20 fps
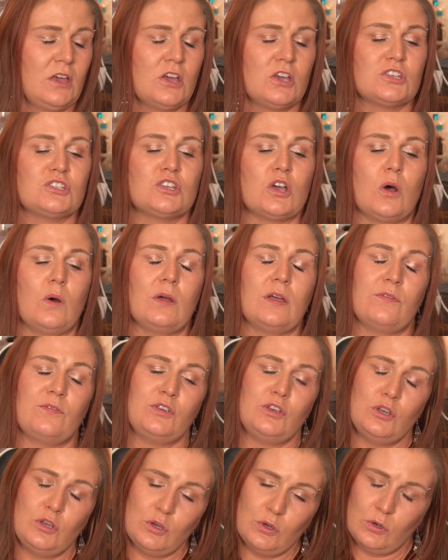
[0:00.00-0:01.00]
So if
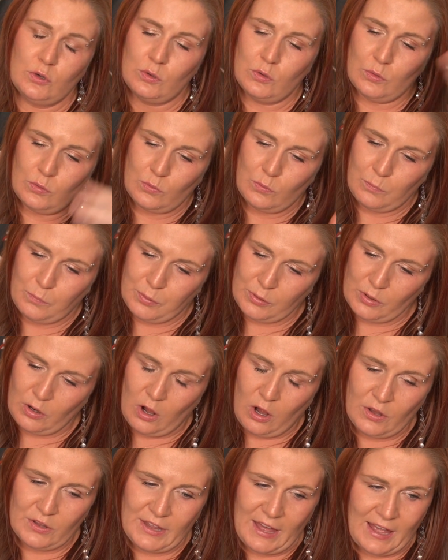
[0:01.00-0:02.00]
you put
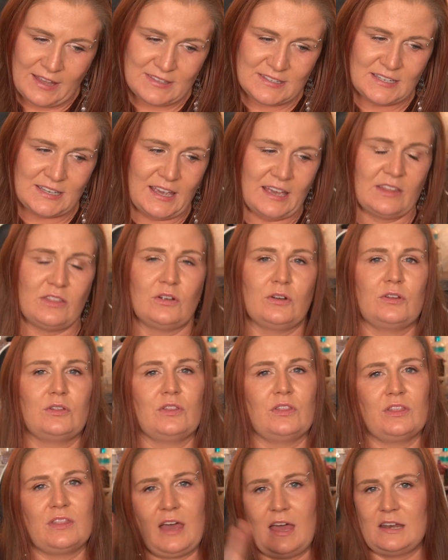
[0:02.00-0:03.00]
all that together,
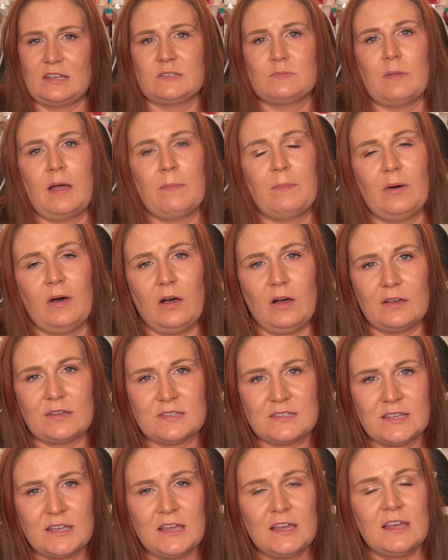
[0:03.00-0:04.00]
that is my
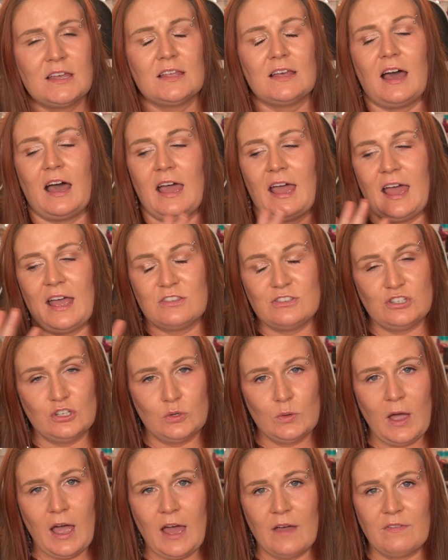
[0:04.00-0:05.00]
box. I
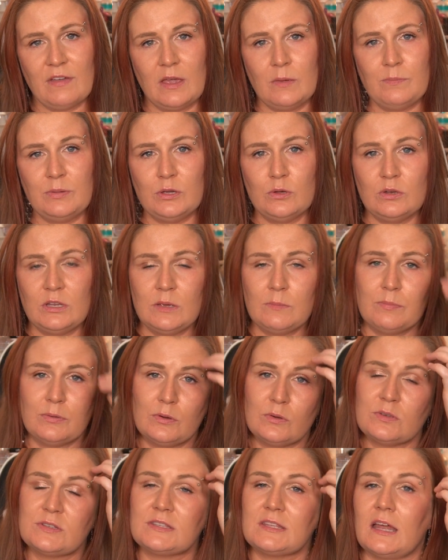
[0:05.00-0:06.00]
do have a beauty
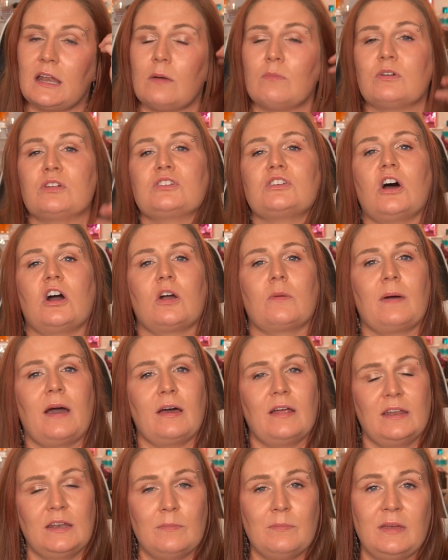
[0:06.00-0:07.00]
boost that I'm going to talk
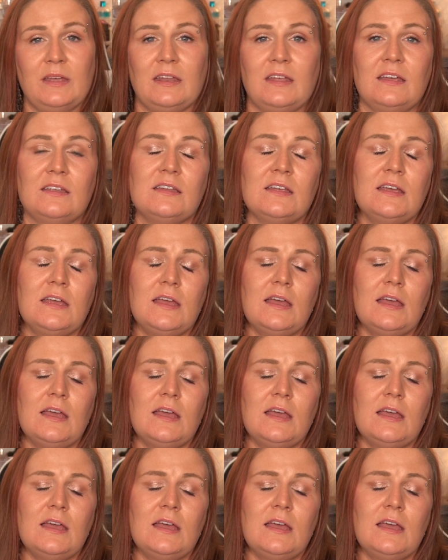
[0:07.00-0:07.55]
about in a minute.